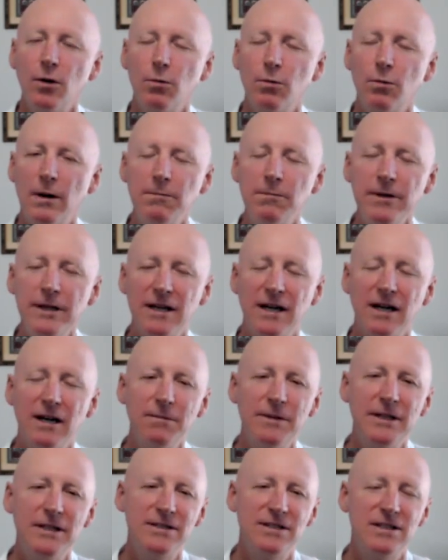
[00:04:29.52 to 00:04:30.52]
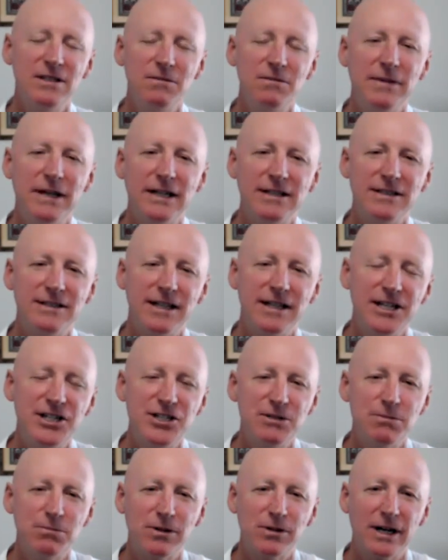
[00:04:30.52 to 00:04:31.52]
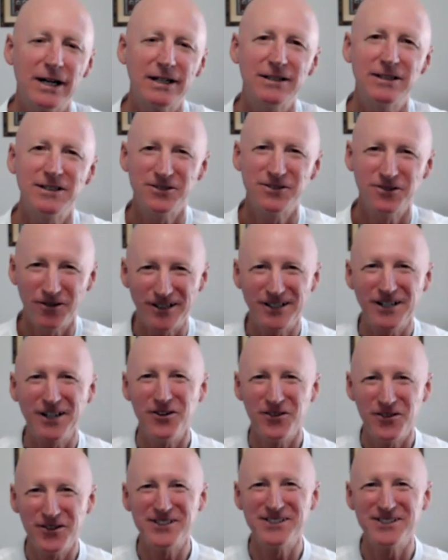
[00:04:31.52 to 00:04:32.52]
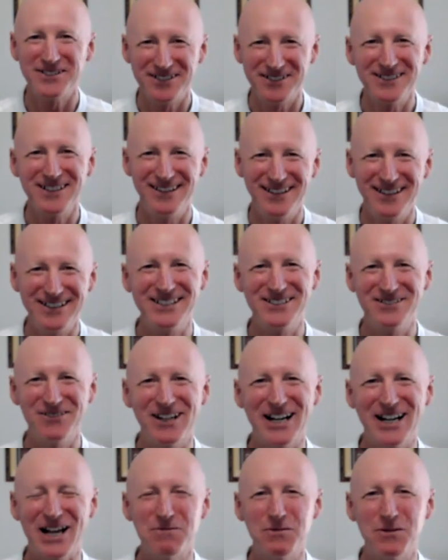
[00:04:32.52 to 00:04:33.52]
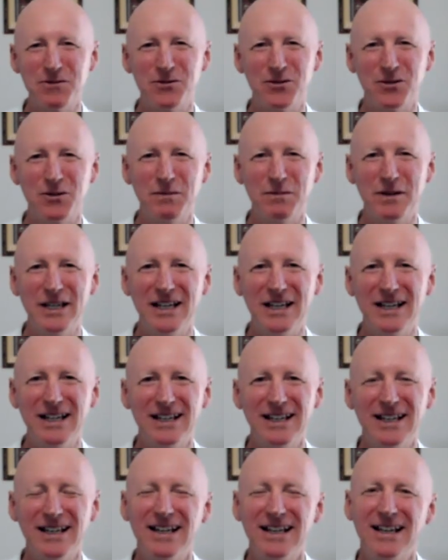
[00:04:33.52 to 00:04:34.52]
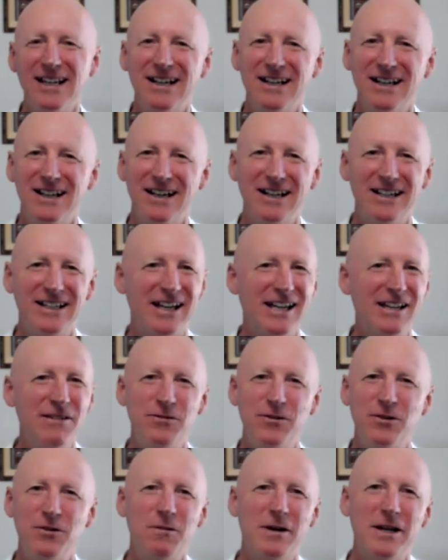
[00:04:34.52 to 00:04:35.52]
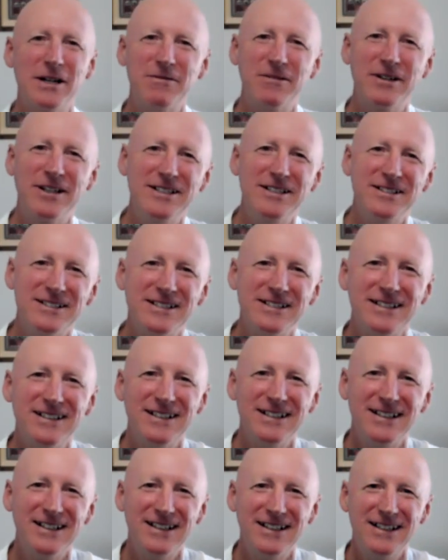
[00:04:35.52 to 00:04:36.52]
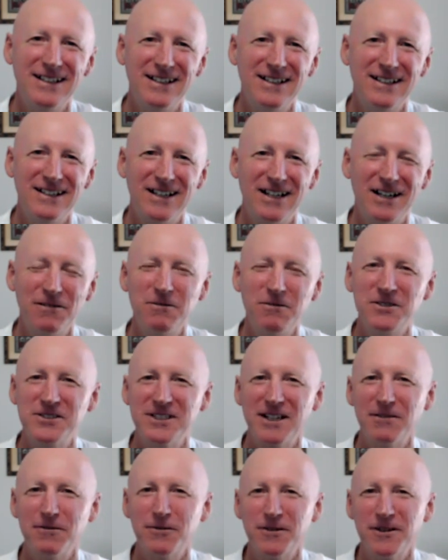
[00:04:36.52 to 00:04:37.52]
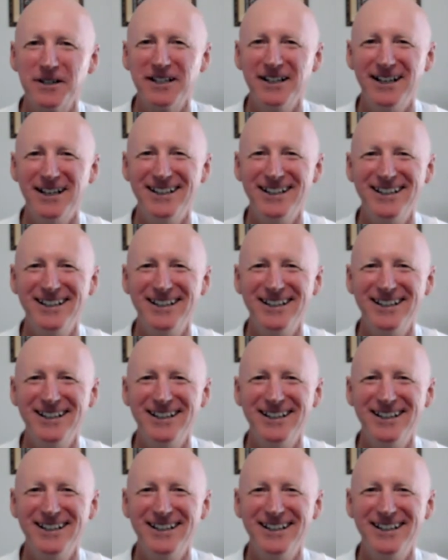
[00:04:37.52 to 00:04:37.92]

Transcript: When we come into the meditation practice, or I know this is what happened for me, I came for one reason. I was suffering.